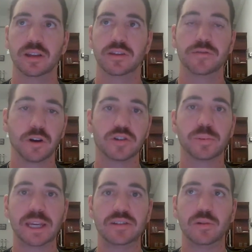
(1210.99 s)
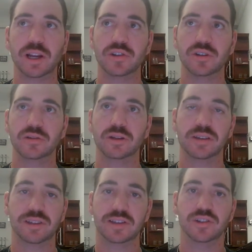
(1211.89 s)
The first base question
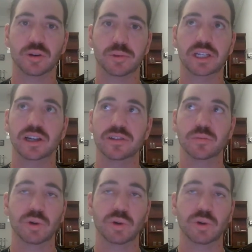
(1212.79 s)
is easier because